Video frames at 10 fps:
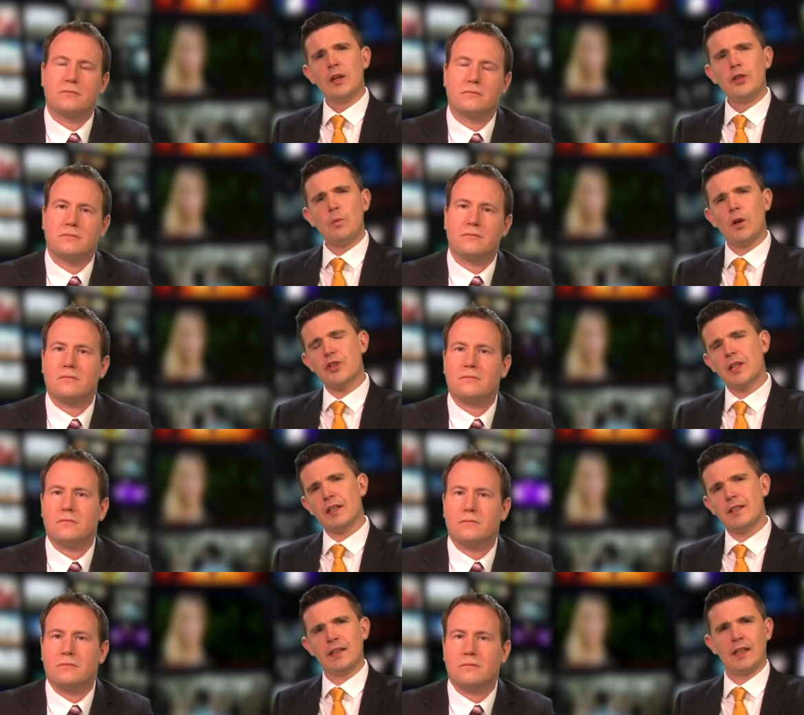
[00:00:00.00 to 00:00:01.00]
Speaker 1: You're watching
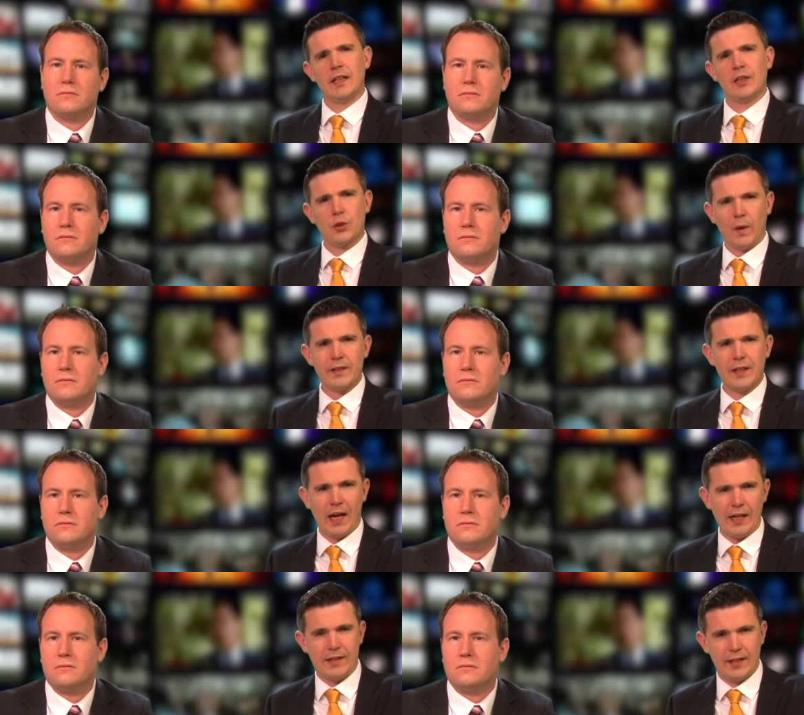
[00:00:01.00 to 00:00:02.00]
Dateline
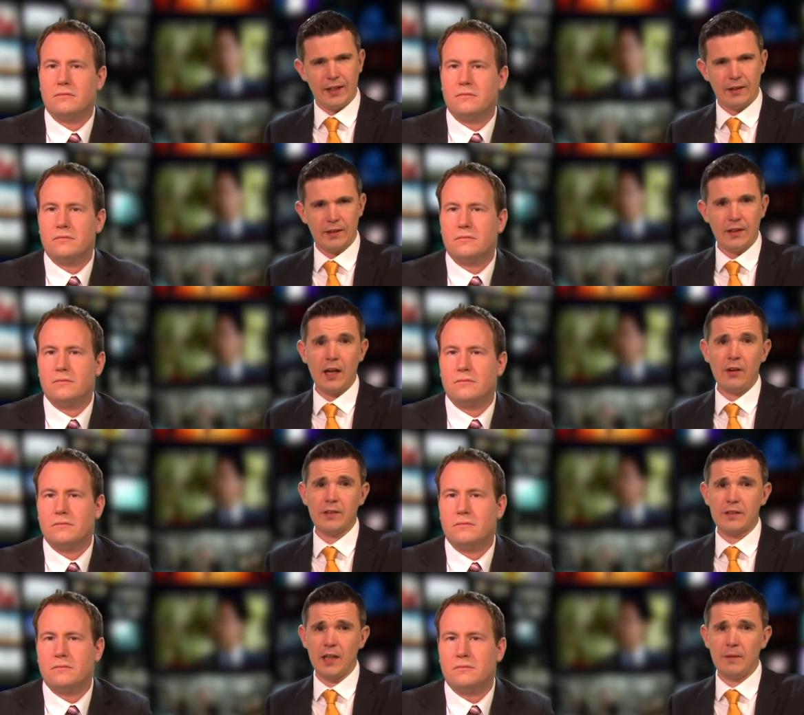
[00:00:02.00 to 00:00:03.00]
2018. Now
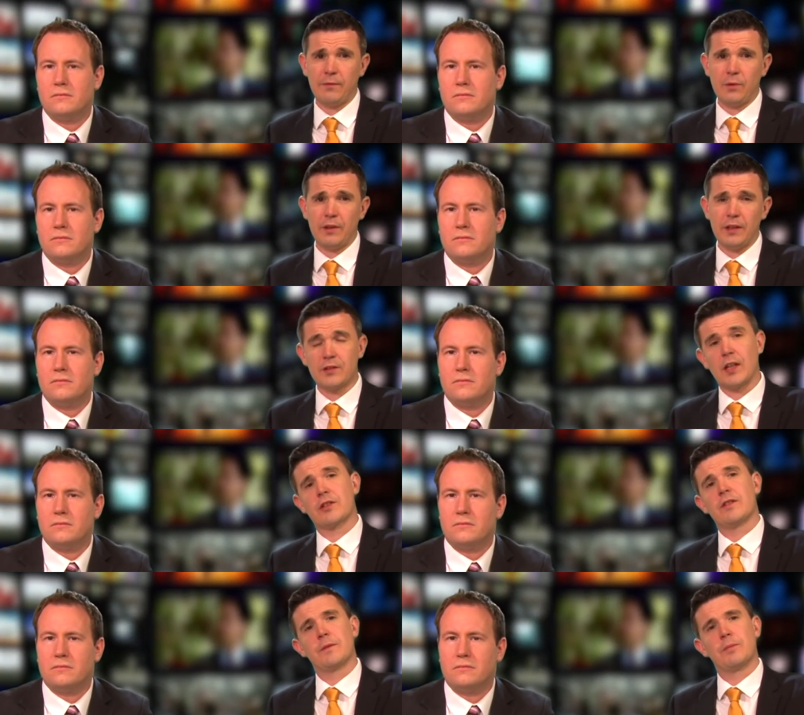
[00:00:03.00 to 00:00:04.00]
it's time for the
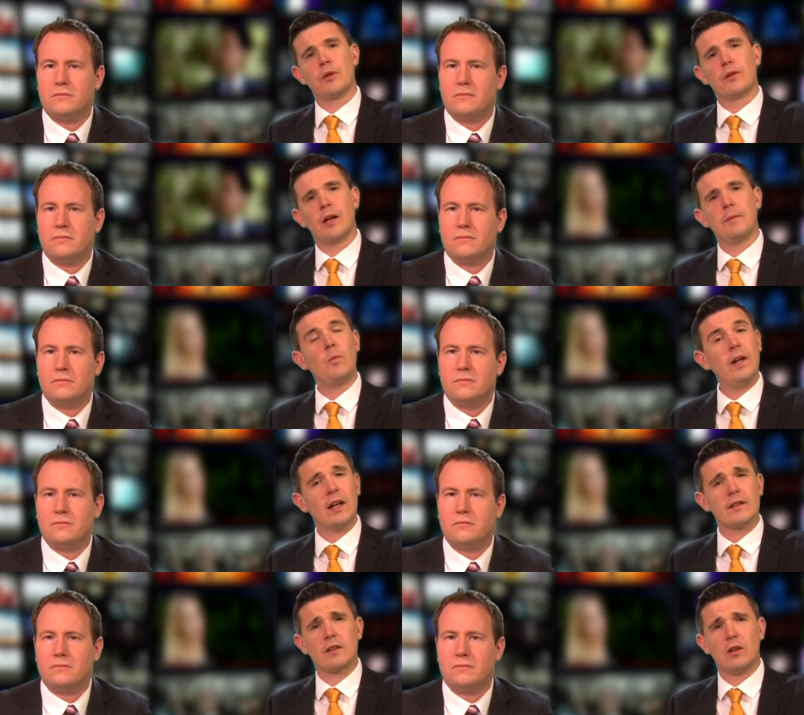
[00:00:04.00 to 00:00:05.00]
section of the programme we
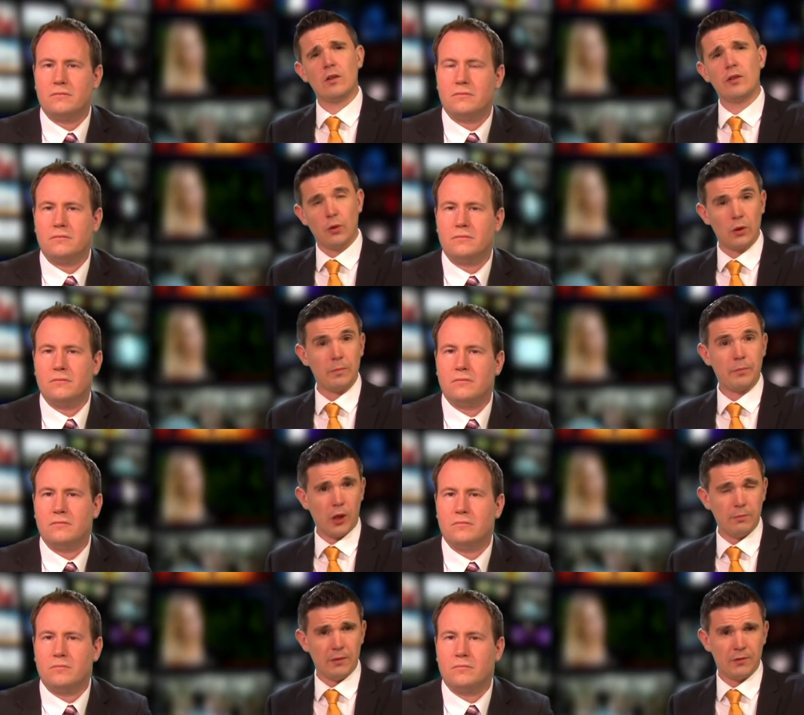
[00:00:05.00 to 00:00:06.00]
like to call Your
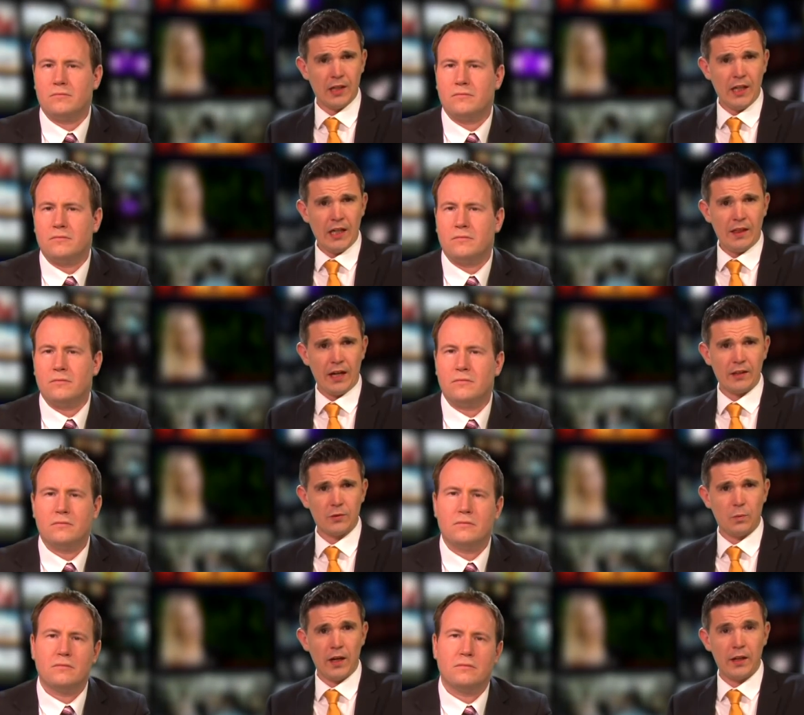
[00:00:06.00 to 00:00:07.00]
Problems.
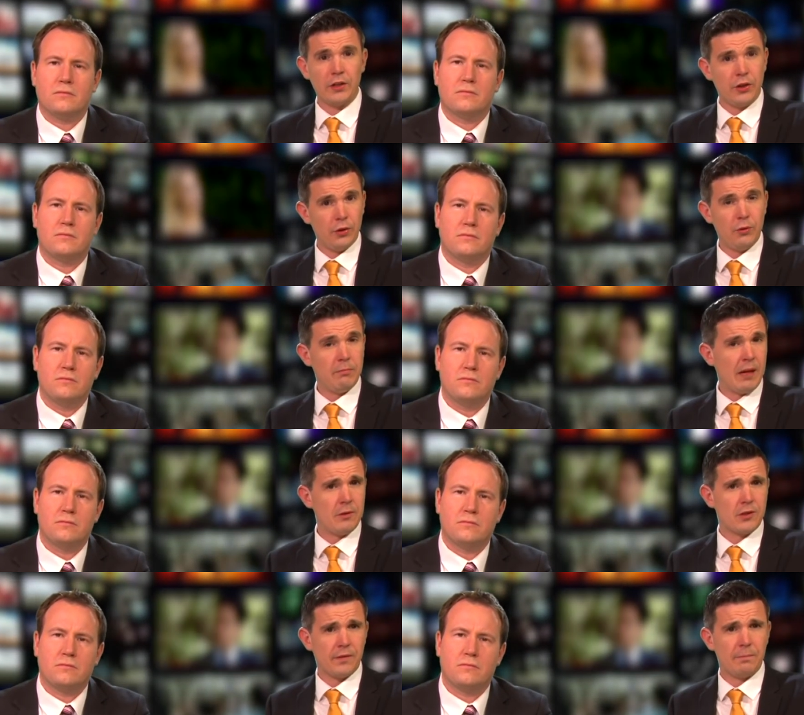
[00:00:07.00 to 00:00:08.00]
That's when you,
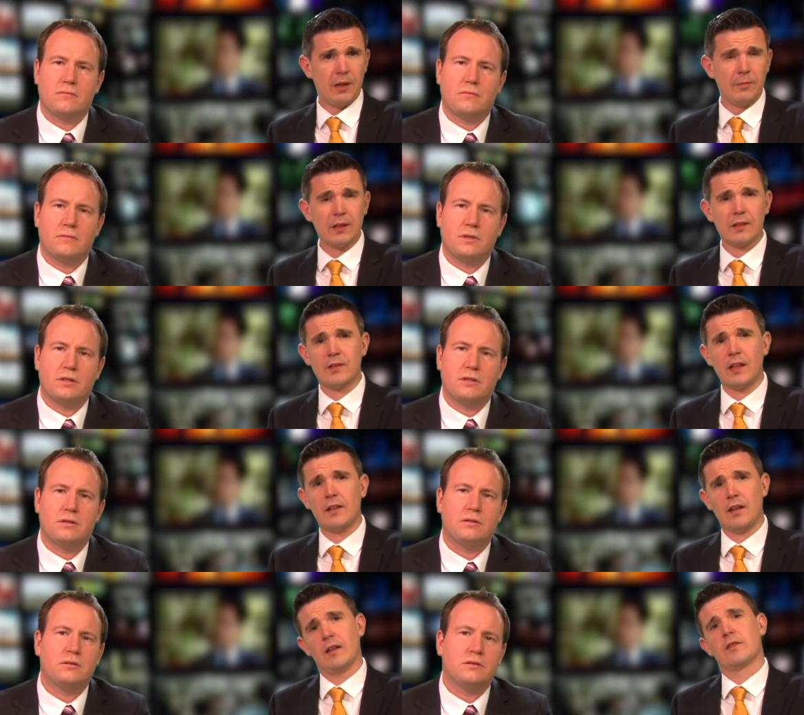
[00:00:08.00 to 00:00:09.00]
members of the public,
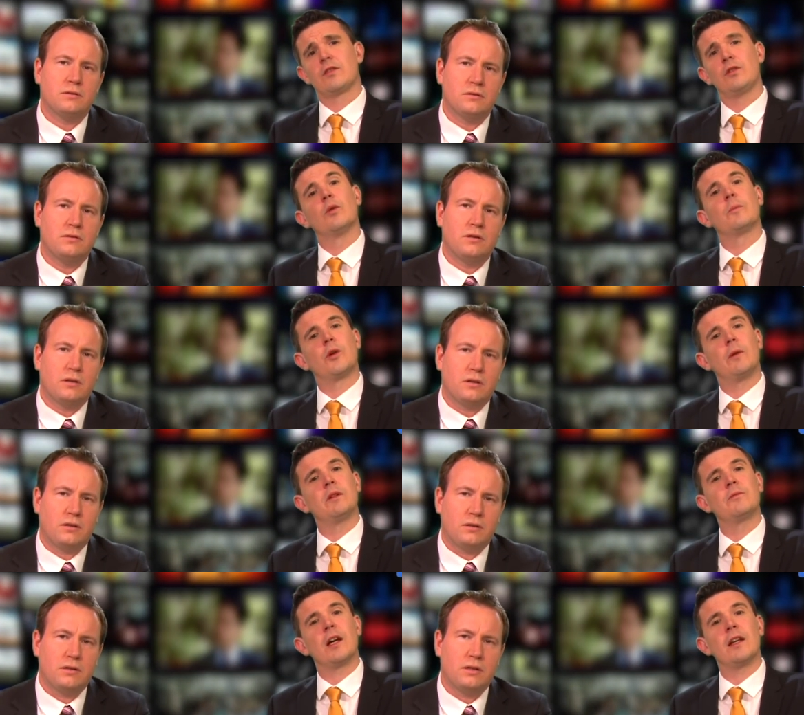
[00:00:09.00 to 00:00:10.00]
send us your
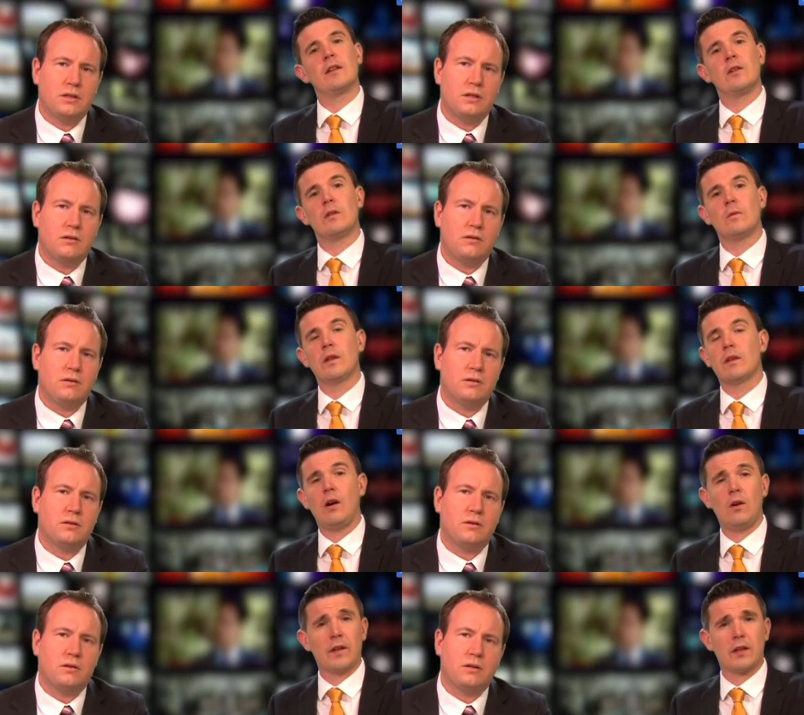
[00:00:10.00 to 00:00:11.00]
problems, and along with
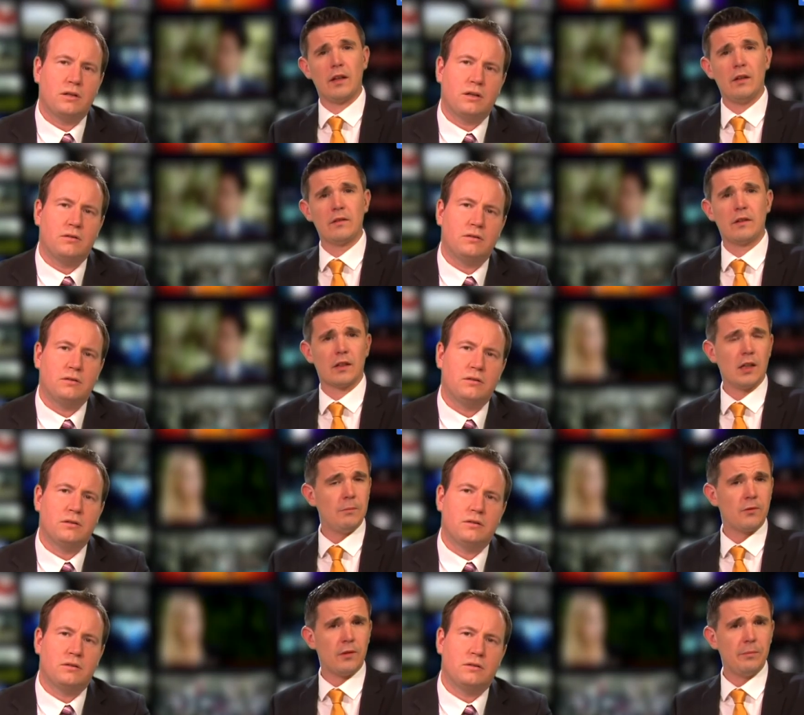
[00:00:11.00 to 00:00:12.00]
all the clout that
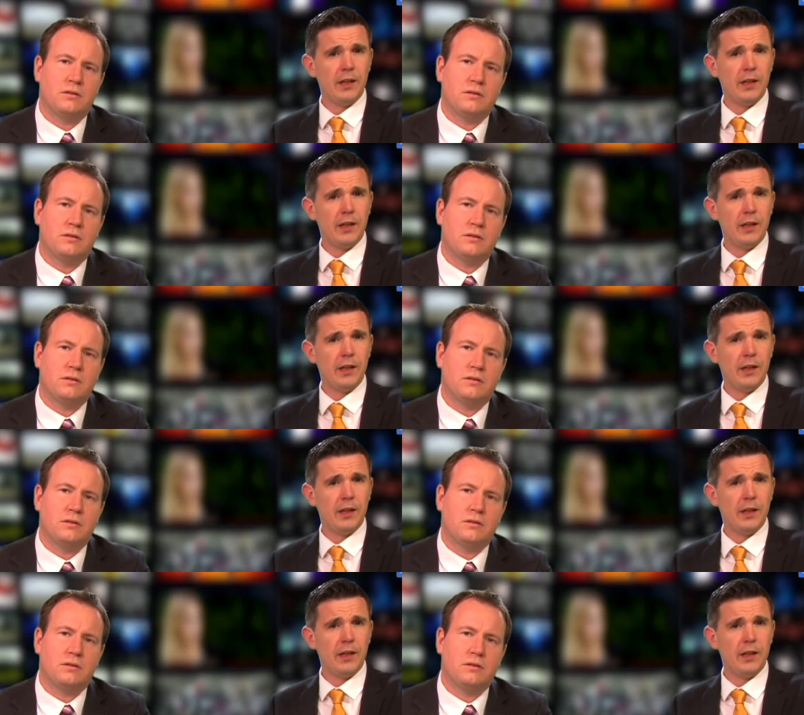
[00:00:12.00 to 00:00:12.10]
comes from